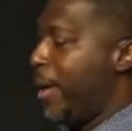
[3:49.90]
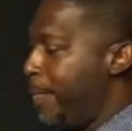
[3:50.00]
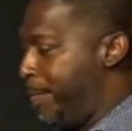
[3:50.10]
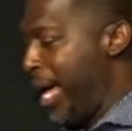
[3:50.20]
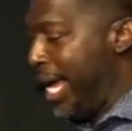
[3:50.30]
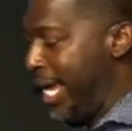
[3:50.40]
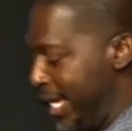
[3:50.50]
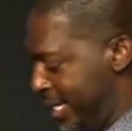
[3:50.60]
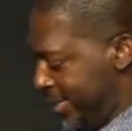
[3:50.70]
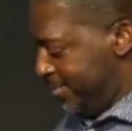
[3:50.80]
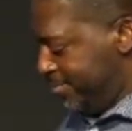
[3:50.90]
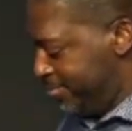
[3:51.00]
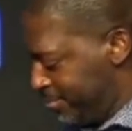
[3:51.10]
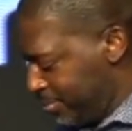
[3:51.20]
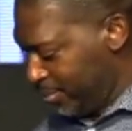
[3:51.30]
pain.
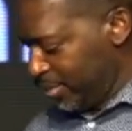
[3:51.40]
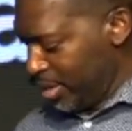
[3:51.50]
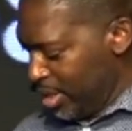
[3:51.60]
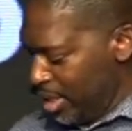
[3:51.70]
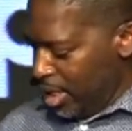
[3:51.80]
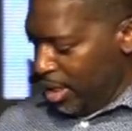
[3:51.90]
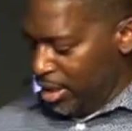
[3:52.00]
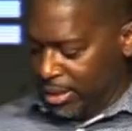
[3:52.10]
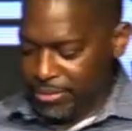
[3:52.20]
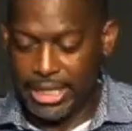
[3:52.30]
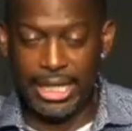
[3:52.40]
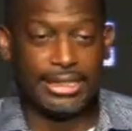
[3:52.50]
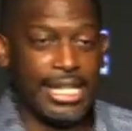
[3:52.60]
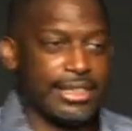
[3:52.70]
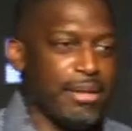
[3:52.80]
Look, can I
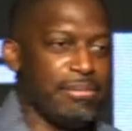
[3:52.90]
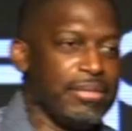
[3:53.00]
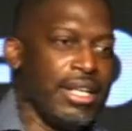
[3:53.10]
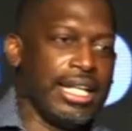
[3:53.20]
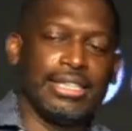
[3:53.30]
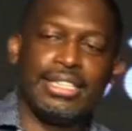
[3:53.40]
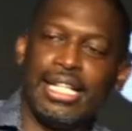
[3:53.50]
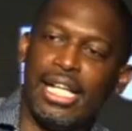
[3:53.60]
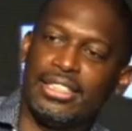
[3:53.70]
tell you something? Can I tell y'all a